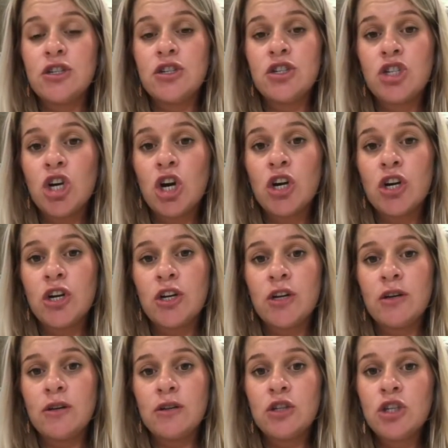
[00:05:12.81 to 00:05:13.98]

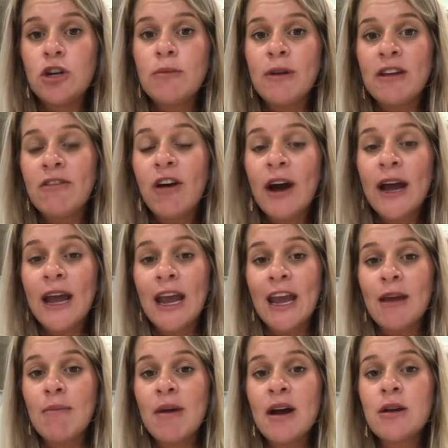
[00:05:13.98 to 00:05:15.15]
shown to me via
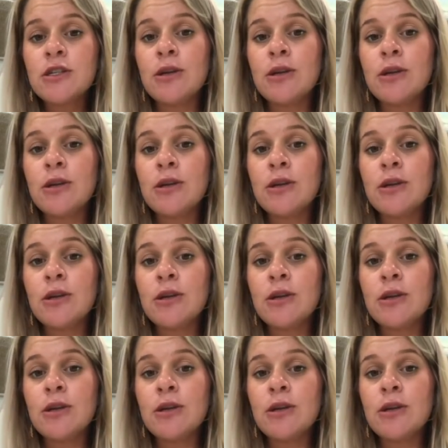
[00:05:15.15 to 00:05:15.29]
email,